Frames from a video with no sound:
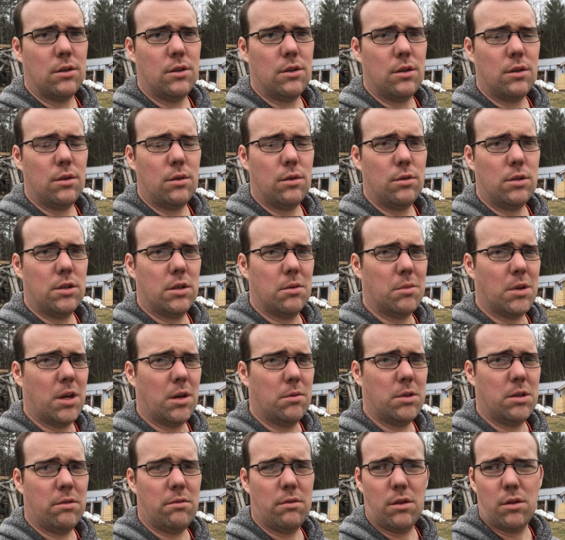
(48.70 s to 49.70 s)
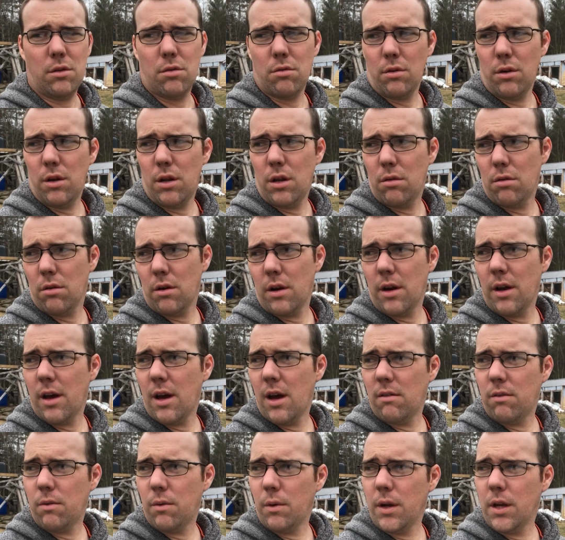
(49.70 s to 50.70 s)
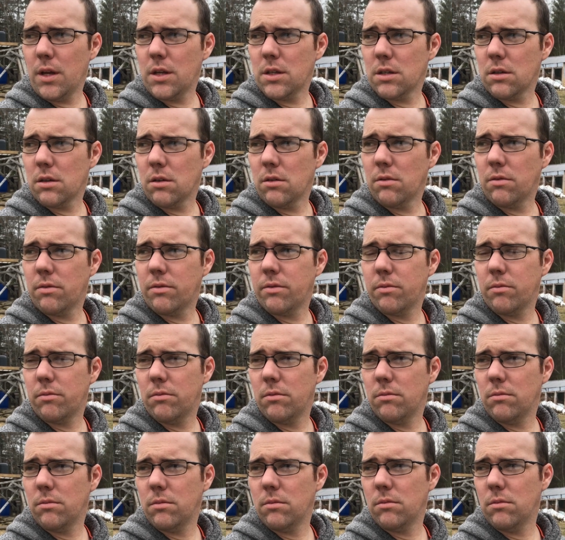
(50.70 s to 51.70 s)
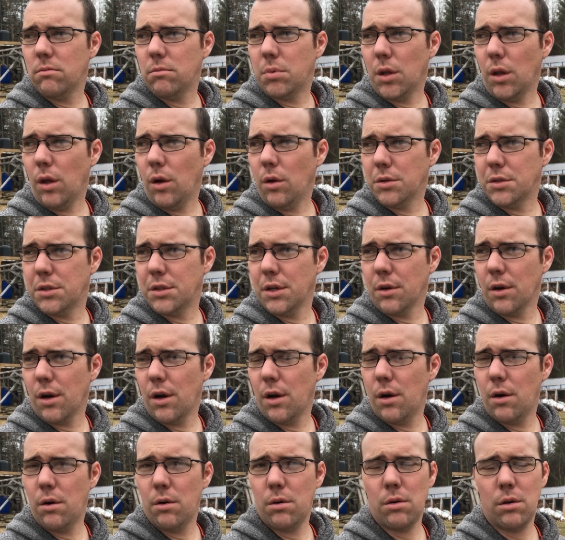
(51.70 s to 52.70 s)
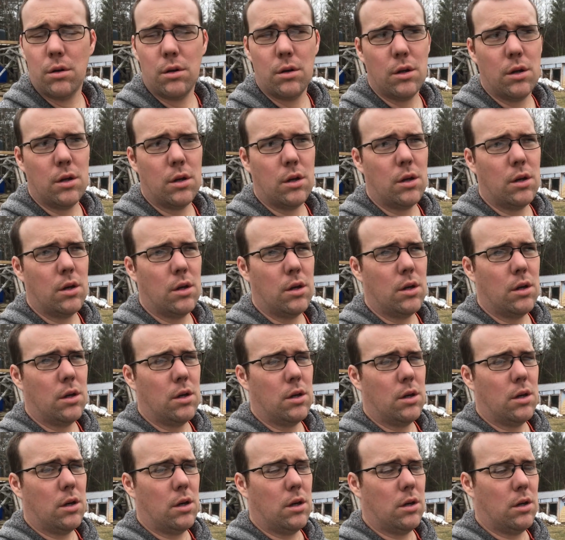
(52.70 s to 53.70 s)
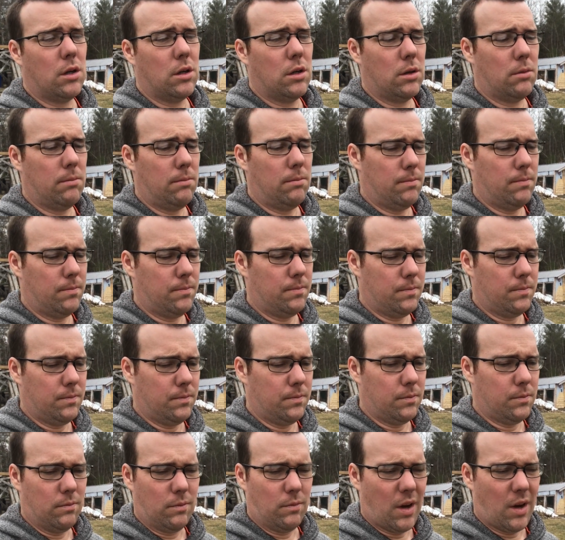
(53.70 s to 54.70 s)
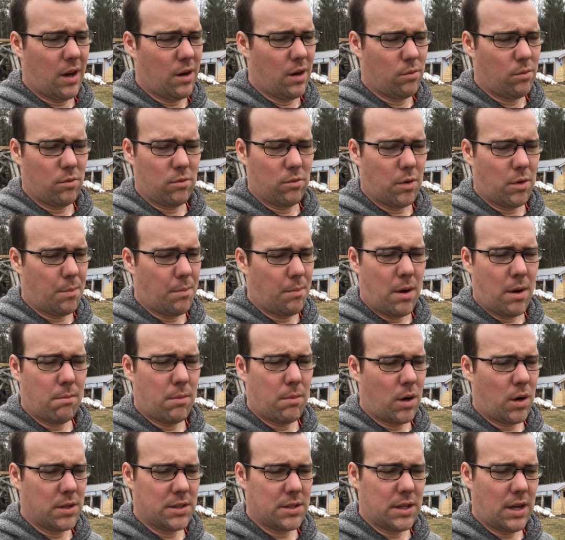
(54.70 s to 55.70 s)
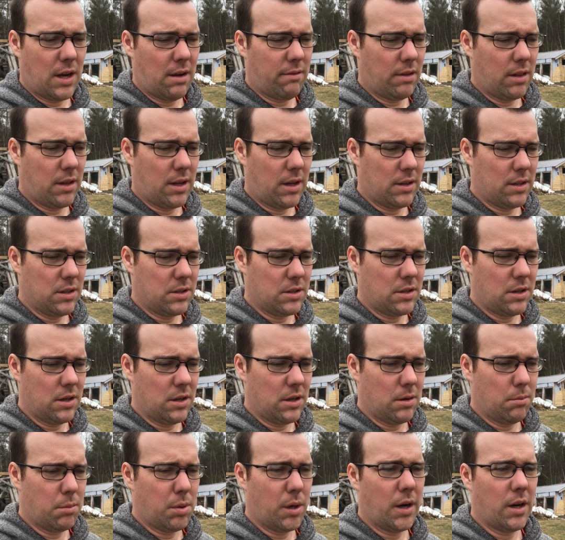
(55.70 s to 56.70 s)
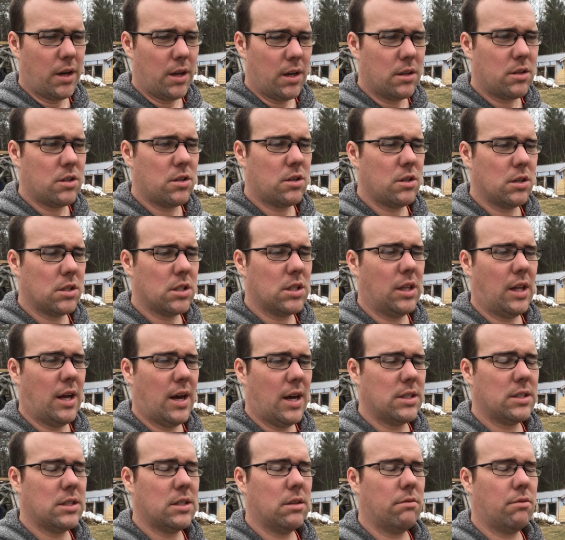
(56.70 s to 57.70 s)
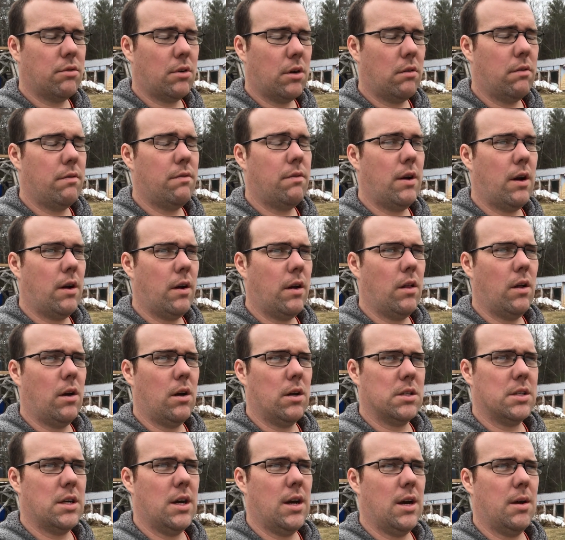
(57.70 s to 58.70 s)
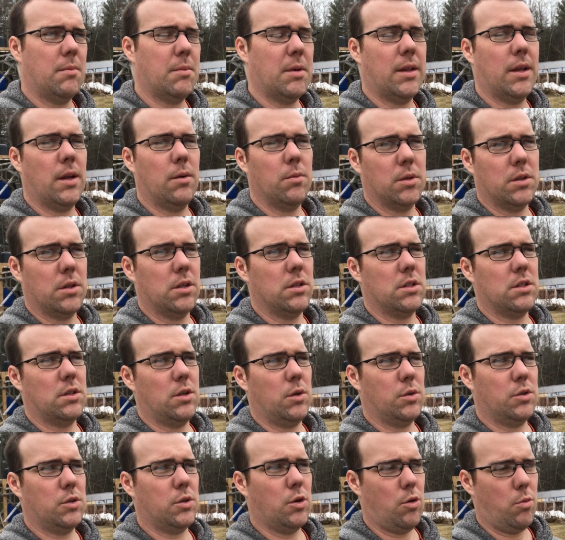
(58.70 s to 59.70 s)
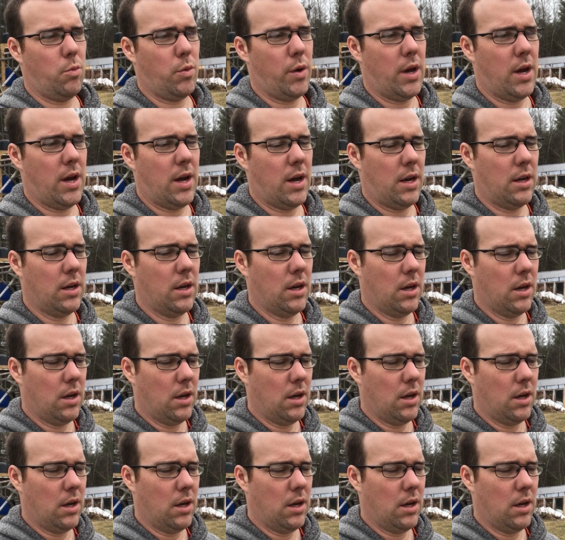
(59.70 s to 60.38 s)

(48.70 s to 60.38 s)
sometimes even 3.5 weeks of below zero. I don't remember us having that this year, but it's just lasted for a very long time. And then with the snowstorm we had